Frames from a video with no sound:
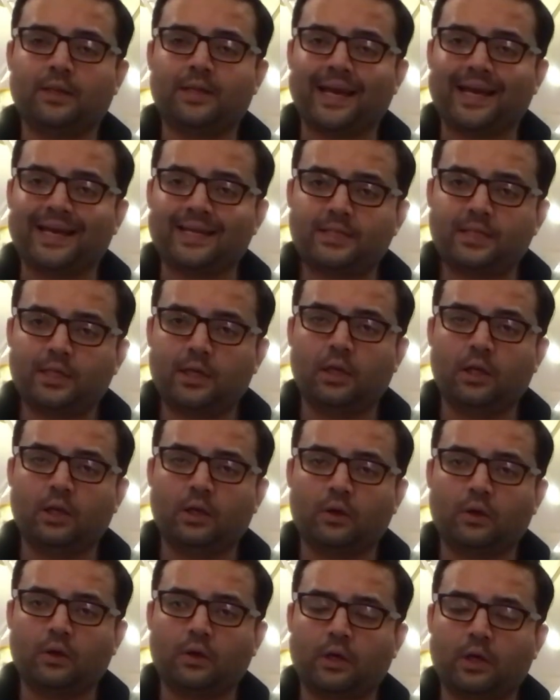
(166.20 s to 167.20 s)

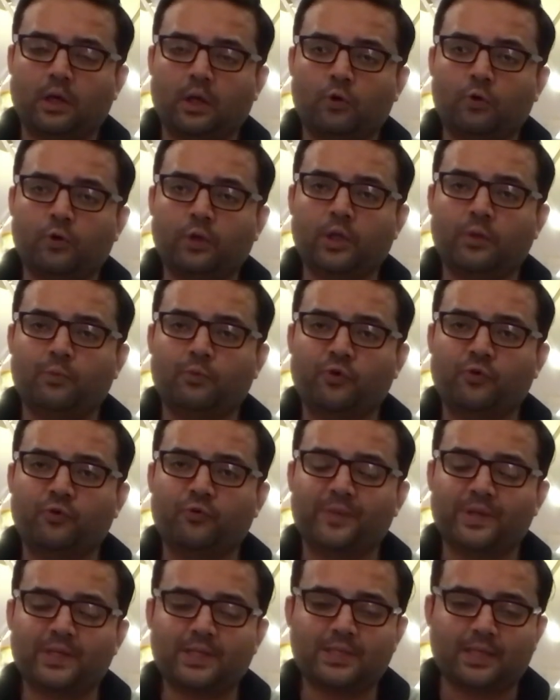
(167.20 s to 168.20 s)
anti-colonial
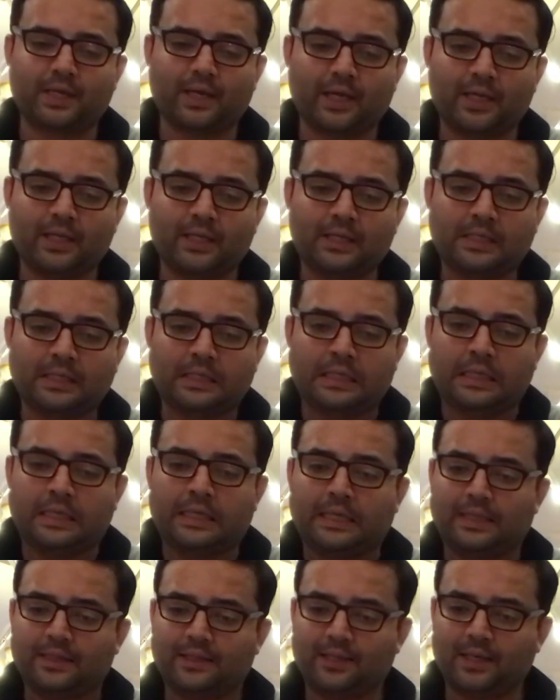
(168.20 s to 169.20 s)
movement in
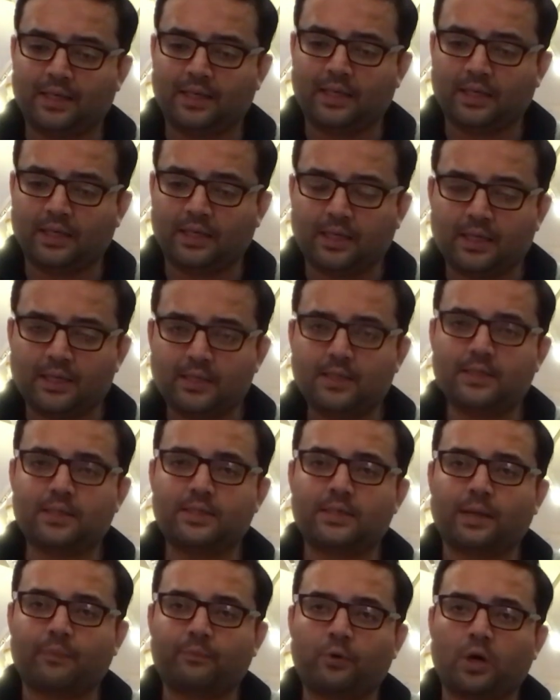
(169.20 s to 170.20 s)
the Indian
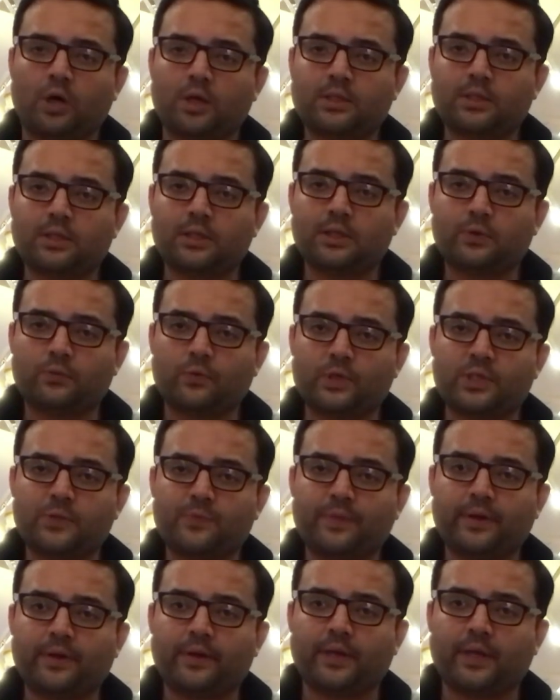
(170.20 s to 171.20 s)
subcontinent was
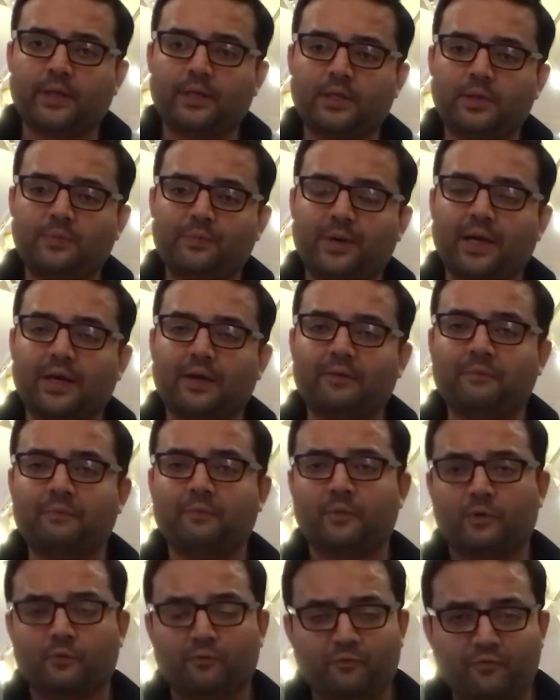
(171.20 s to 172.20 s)
spearheaded by
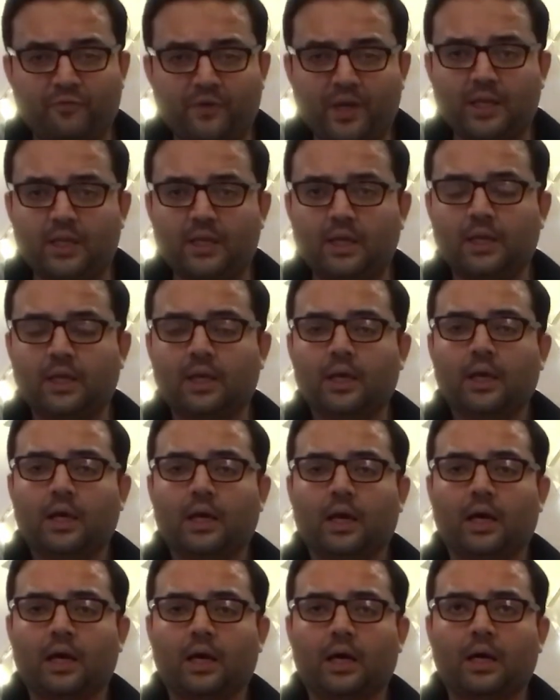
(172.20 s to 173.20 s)
very
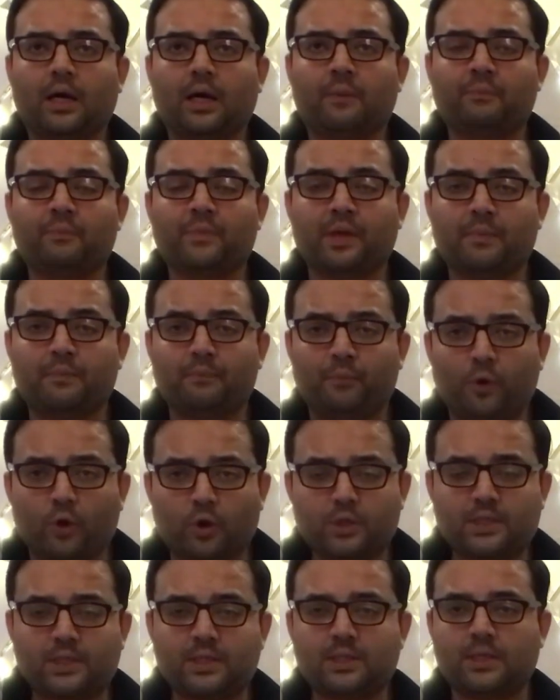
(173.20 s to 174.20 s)

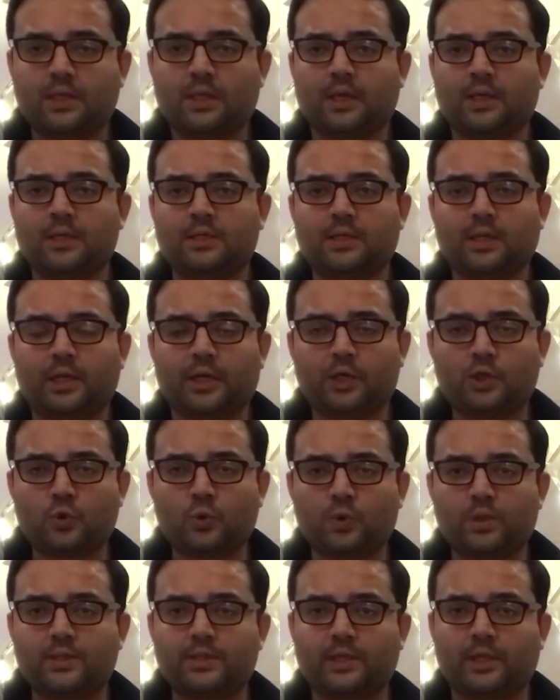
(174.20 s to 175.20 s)
important
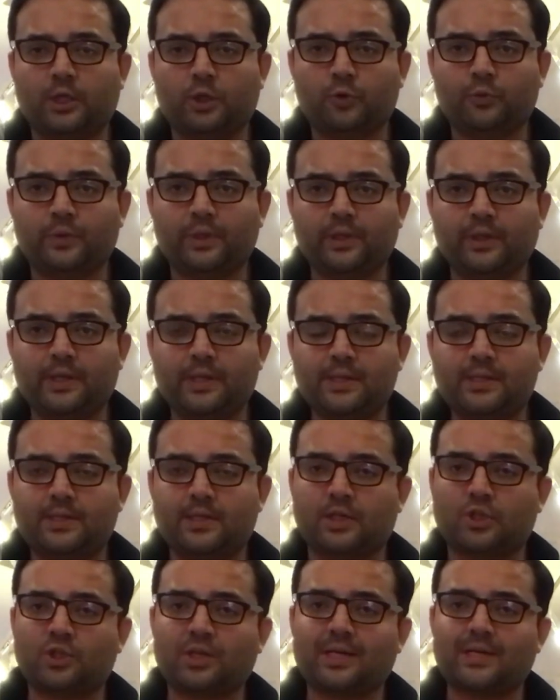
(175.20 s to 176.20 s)
intellectuals and luminaries
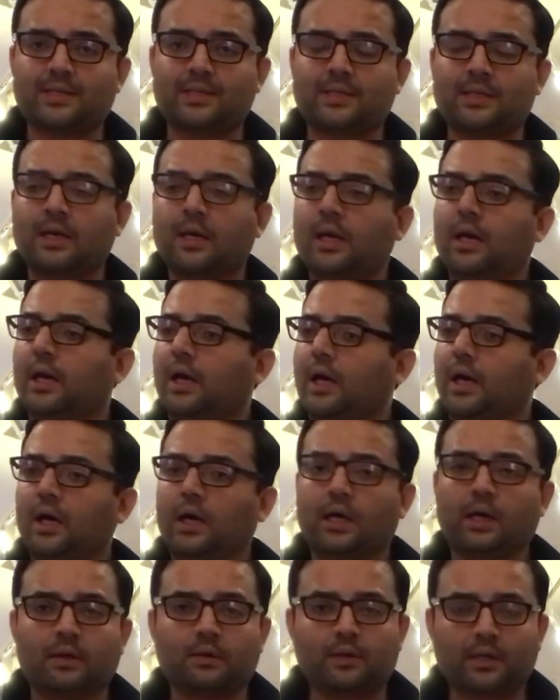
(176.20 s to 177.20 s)
such as
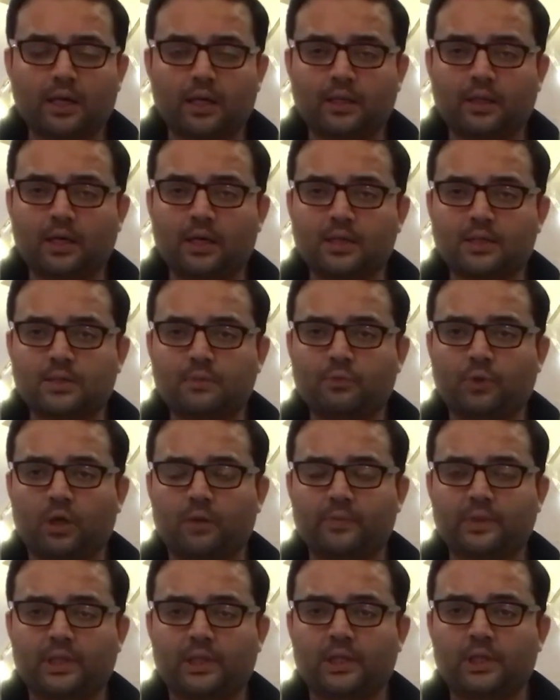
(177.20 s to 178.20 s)
Quaid-e-Azam
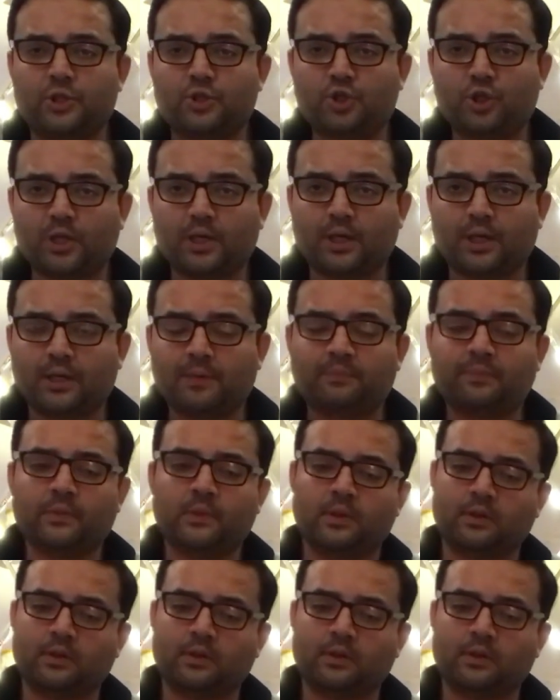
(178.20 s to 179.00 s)
Muhammad Ali Jinnah,